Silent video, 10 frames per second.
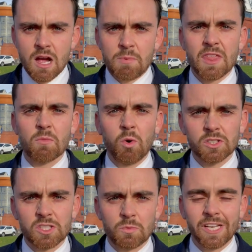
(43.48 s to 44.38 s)
but they
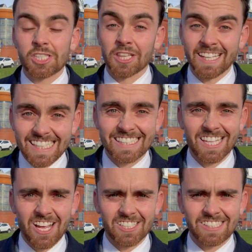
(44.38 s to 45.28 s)
want to reach at least
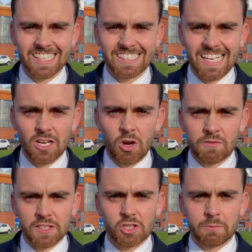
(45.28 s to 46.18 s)
the last 16
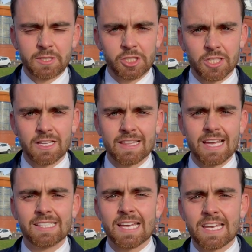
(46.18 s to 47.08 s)
of this competition like
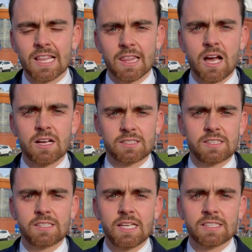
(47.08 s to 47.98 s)
they did last
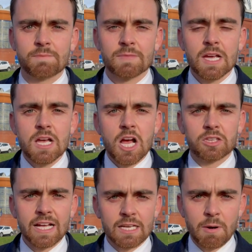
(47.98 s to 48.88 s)
season.
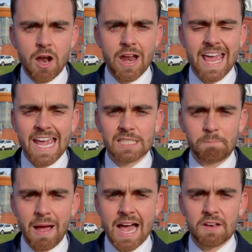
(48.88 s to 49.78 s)
And Glenn Kamara is
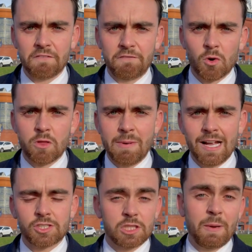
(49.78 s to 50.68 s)
banned for the
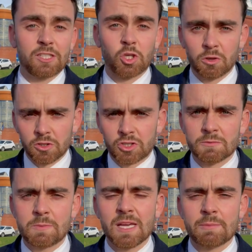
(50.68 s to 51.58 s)
match. Expect John
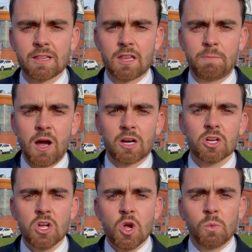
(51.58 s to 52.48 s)
Lundstrom to be in the middle of the park
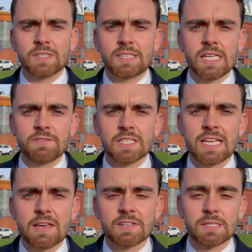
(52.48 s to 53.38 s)
with Stephen
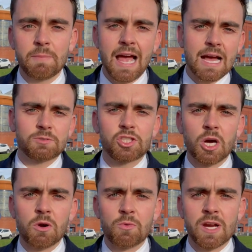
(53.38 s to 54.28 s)
Davis and perhaps
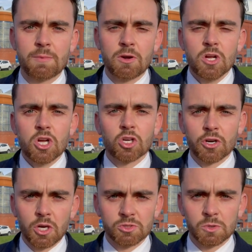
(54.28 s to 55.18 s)
Joe Aribo.
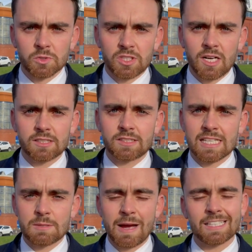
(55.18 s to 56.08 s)
Conor Goldson will start at
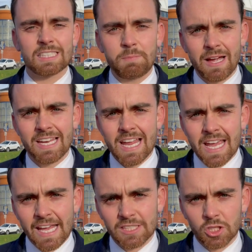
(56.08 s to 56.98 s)
centre-back despite
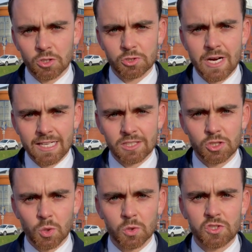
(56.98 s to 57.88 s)
his contract
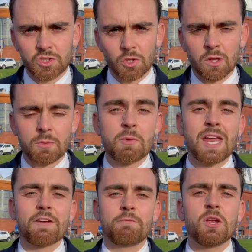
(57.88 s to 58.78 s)
talks stalling. We
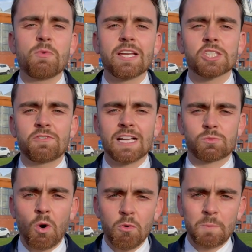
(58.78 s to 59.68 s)
want to hear from you Rangers
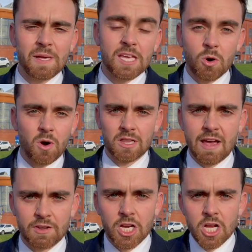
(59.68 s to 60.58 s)
fans. What would be your
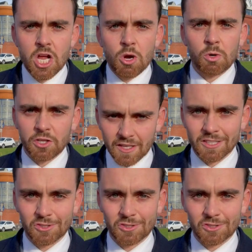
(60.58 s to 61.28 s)
11? What do you think the